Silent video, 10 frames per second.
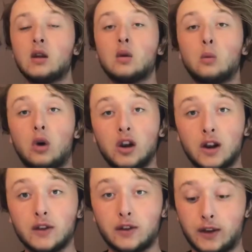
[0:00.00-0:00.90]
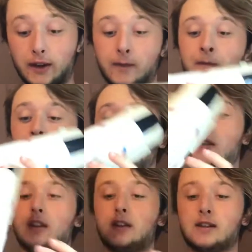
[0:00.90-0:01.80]
One other thing.
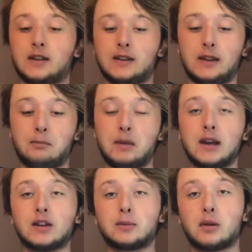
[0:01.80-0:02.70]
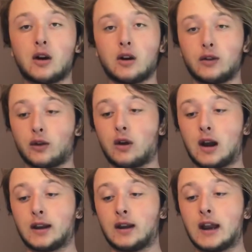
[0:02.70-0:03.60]
This is the biggest part of the
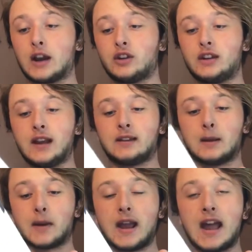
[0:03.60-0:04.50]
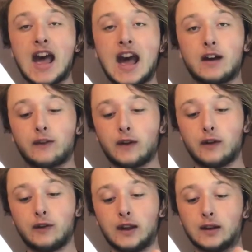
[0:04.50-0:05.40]
rocket. It actually takes up half
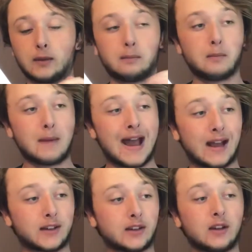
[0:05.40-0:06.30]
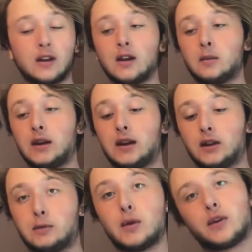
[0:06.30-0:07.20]
of its mass because
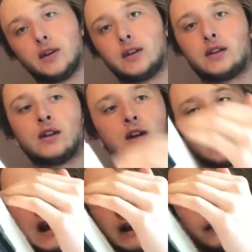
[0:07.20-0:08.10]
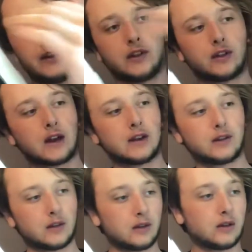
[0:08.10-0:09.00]
it's half the size
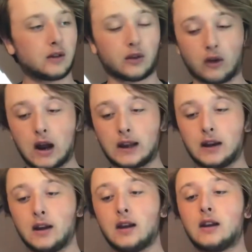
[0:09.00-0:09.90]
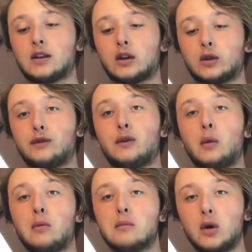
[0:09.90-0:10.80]
of the rocket. It's also filled with
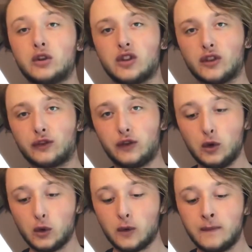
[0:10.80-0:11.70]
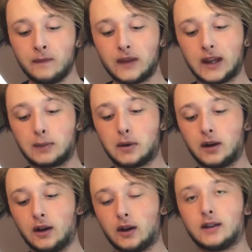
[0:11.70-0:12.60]
most of the fuel that gets put in
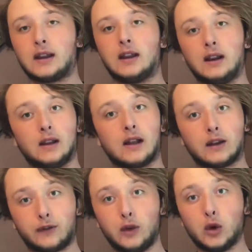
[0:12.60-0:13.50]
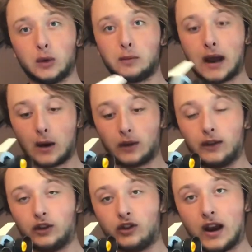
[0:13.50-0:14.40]
here because they need a lot of fuel to power these
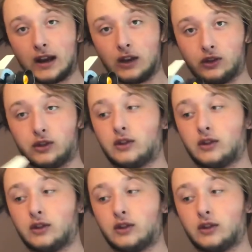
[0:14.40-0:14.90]
giant engines.